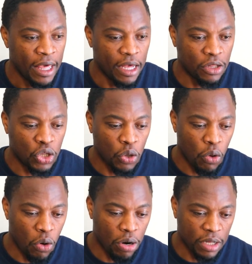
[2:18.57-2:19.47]
And
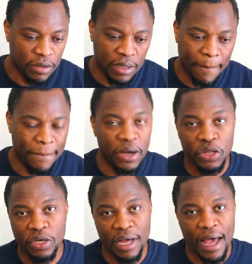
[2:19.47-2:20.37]
so there's a
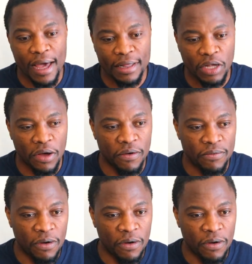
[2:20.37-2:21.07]
bunch of guys on,